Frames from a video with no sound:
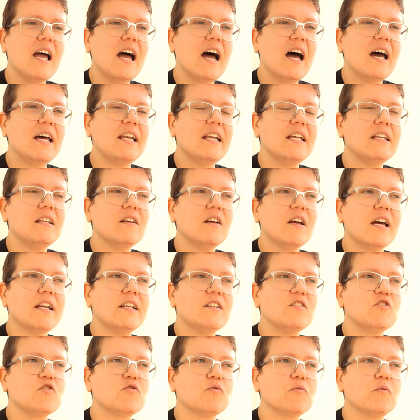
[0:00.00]
And
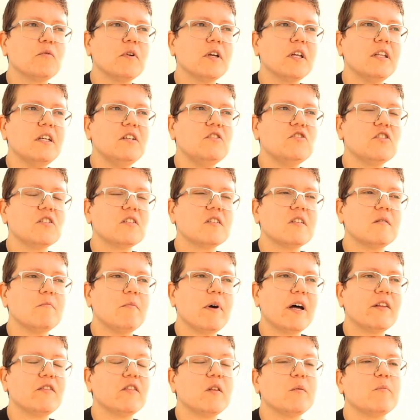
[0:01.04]
it's really just
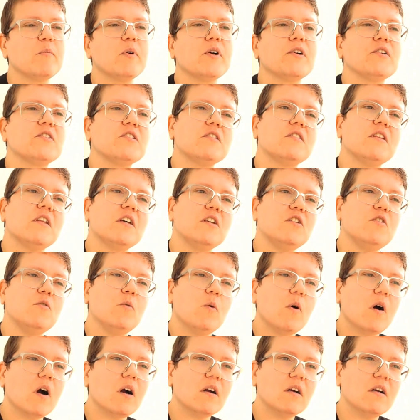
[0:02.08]
about the person that
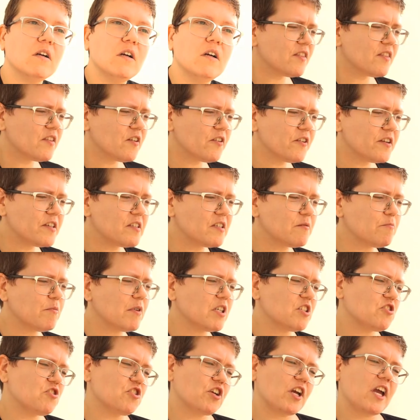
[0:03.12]
you are. There isn't
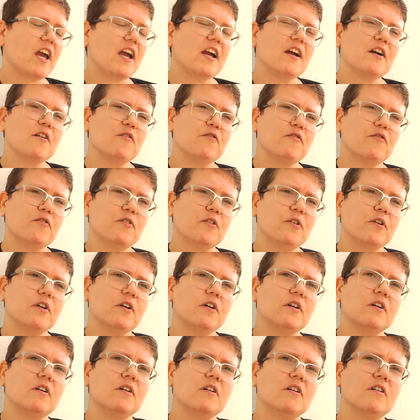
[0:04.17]
much care
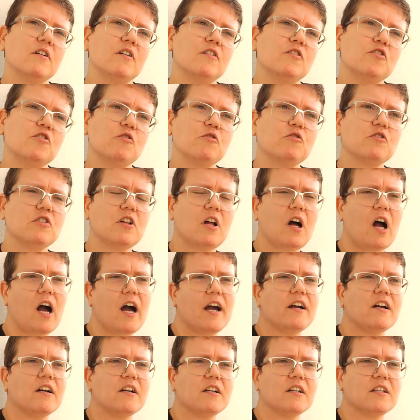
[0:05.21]
for social
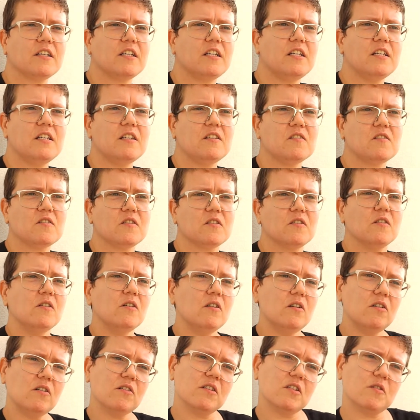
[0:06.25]
hierarchies or,
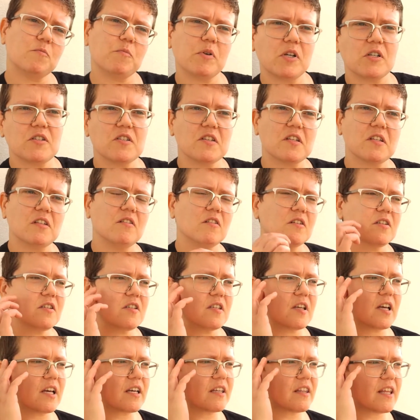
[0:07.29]
oh, this person
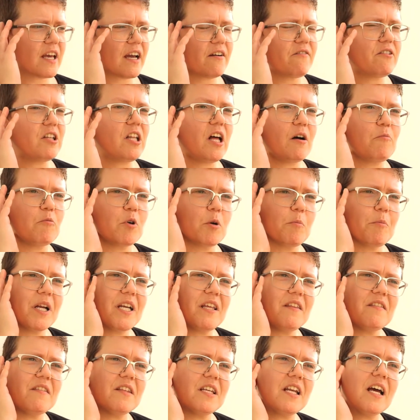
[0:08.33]
looks like they have a lot more
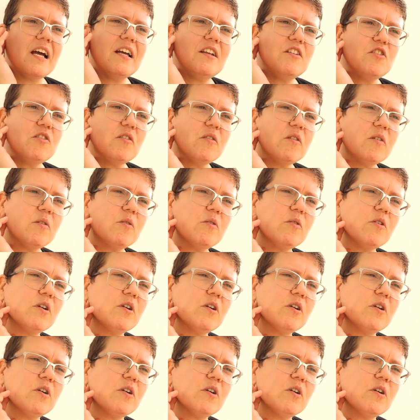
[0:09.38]
money than I do.